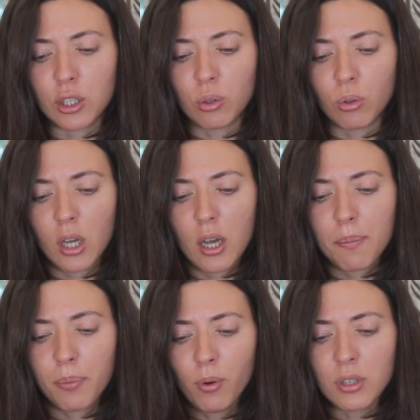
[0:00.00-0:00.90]
you
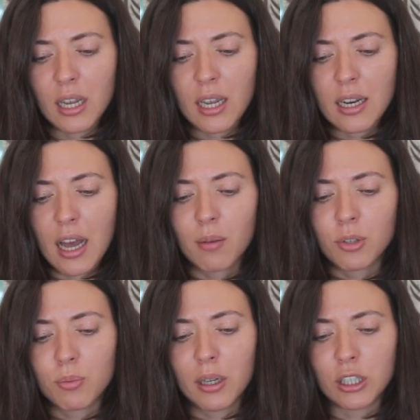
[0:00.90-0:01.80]
put in, how
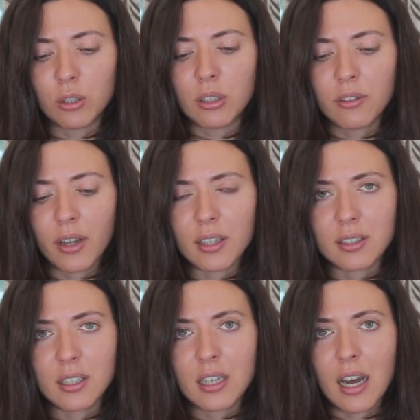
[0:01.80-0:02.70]
much money you invested,